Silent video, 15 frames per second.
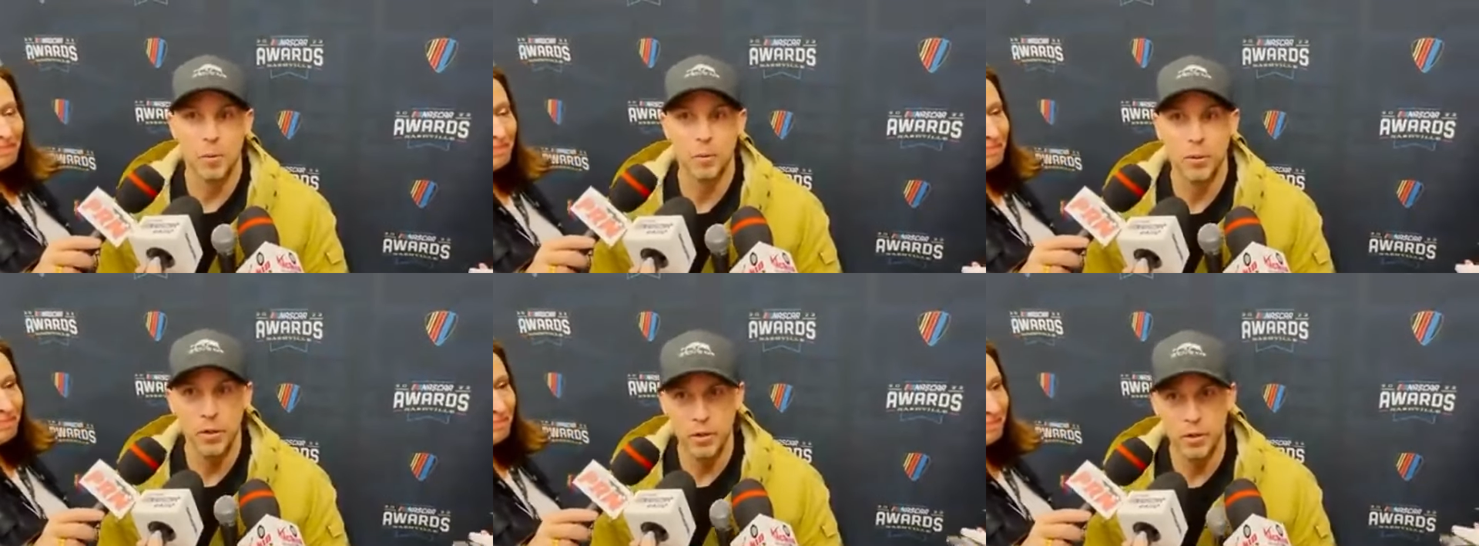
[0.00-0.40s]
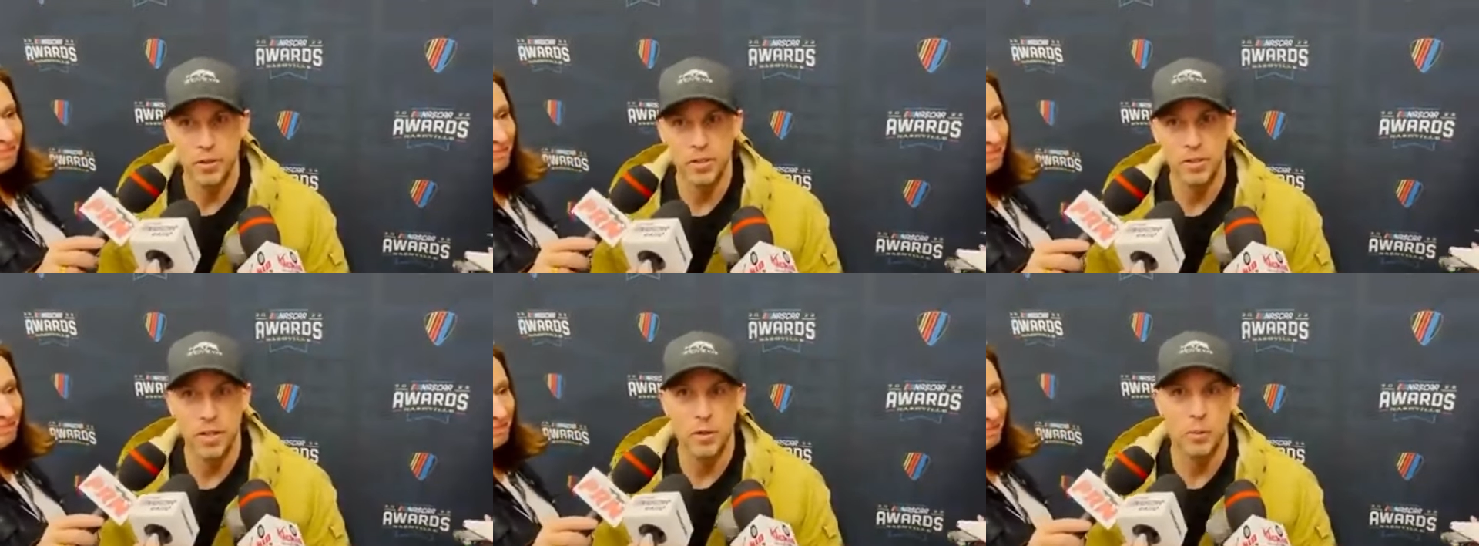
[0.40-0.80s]

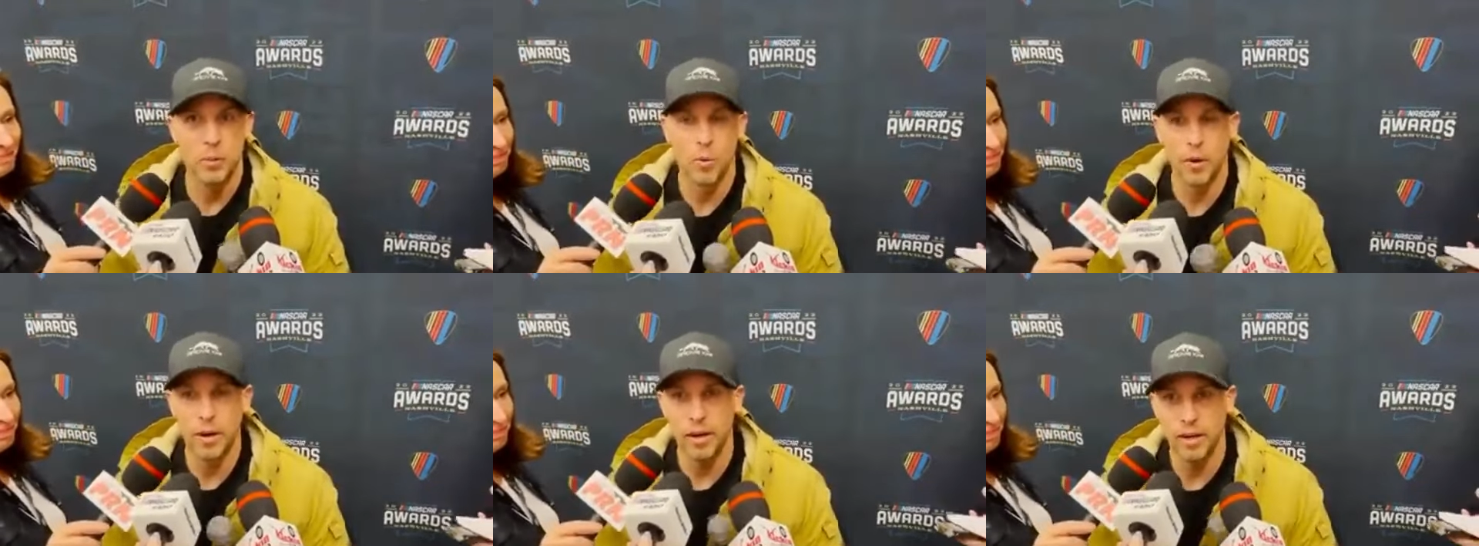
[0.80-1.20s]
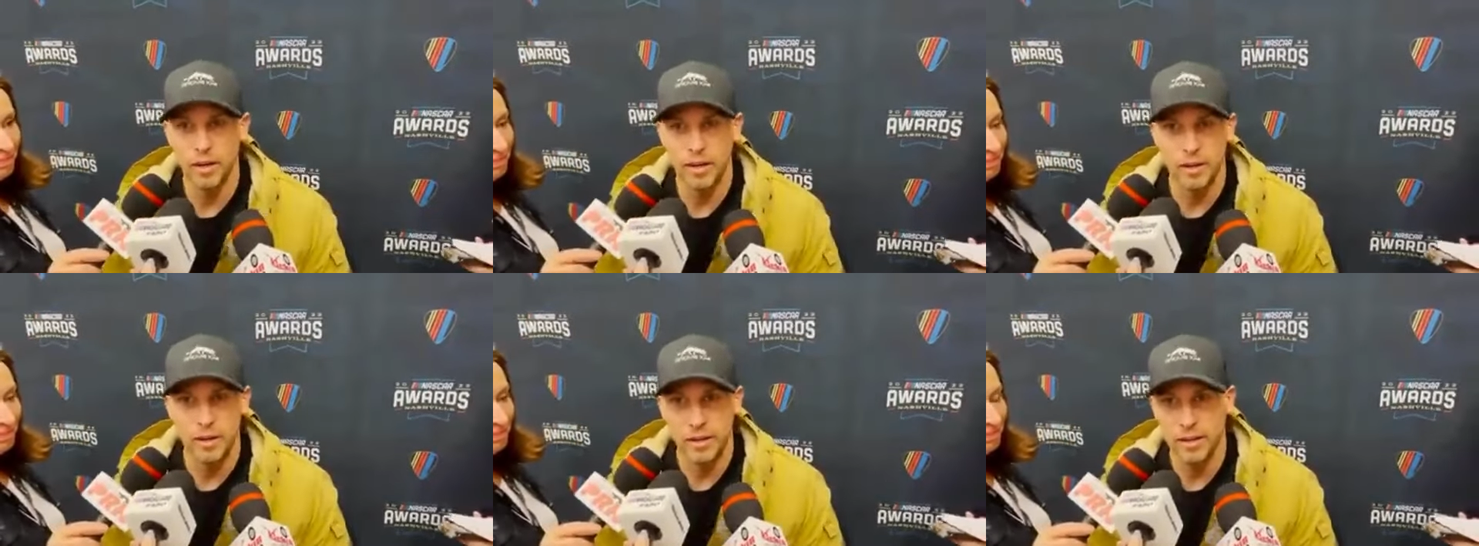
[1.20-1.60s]
pure standpoint,
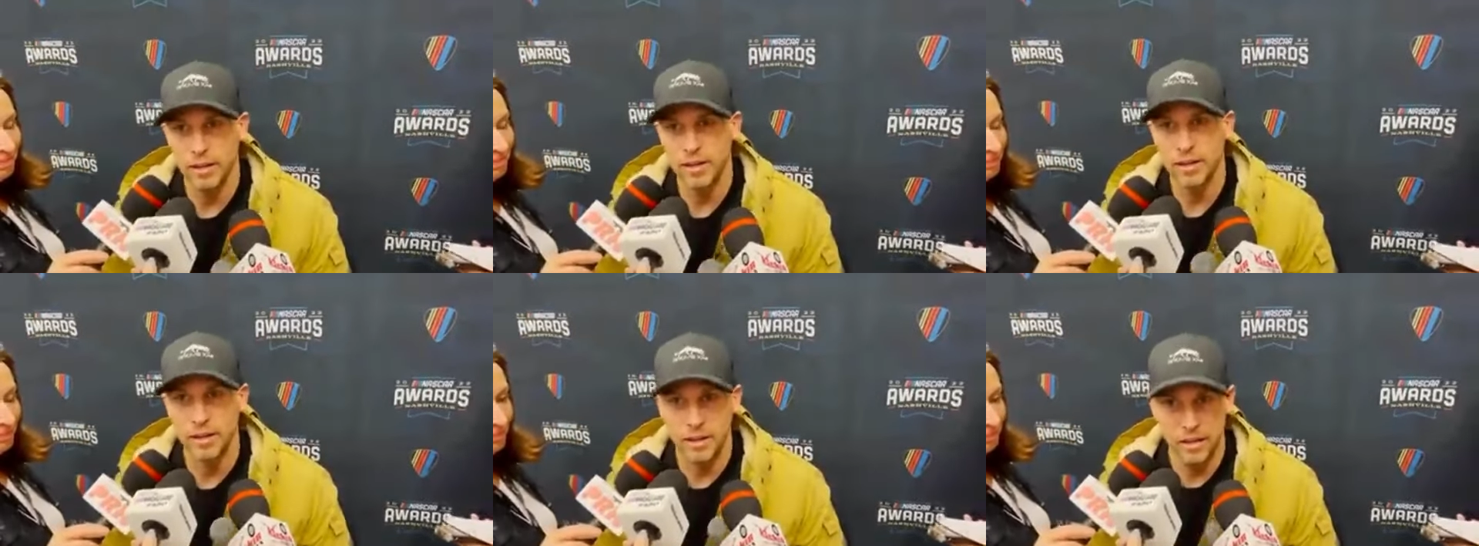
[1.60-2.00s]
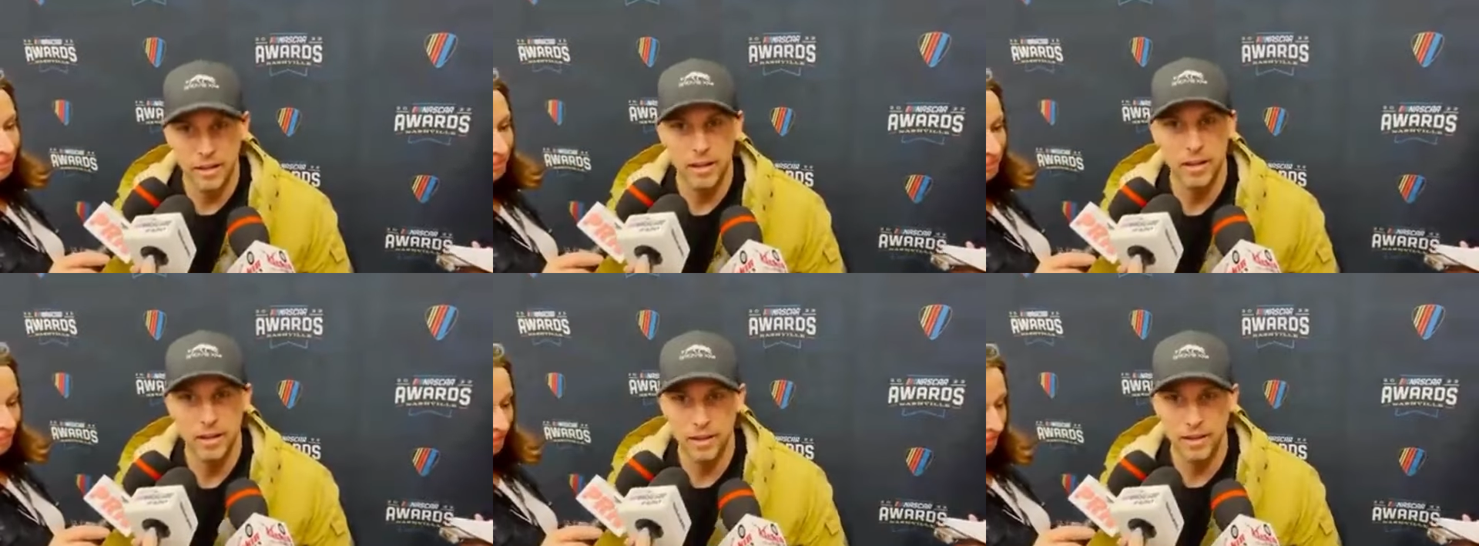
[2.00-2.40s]

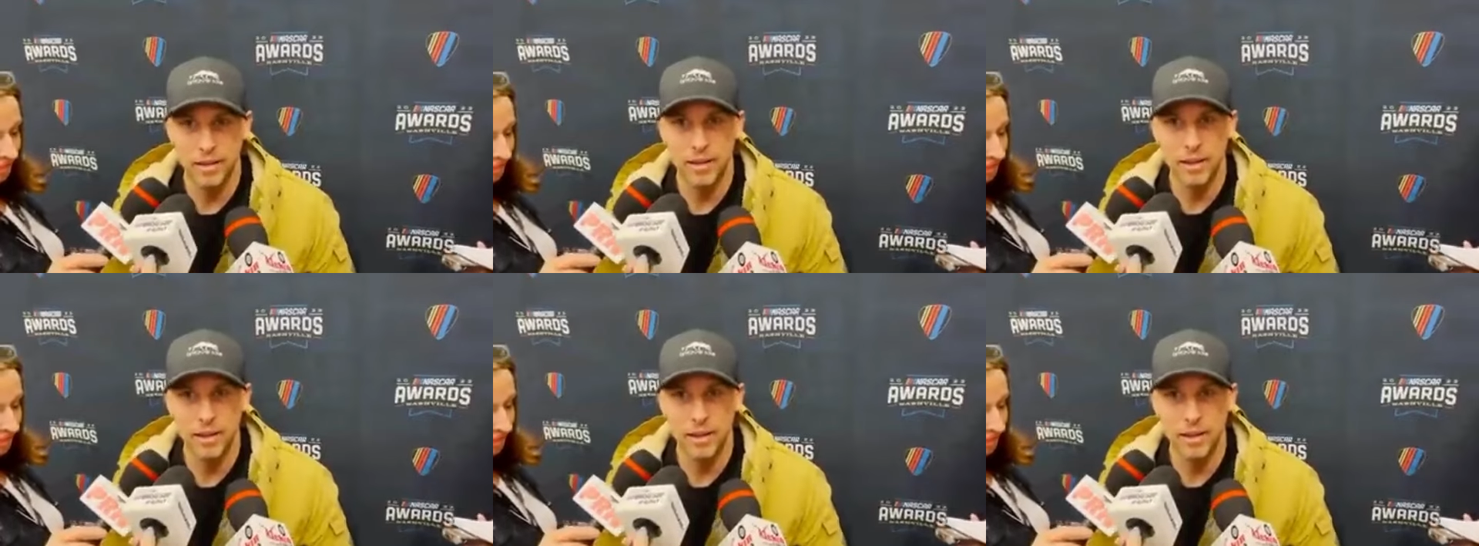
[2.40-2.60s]
it, it,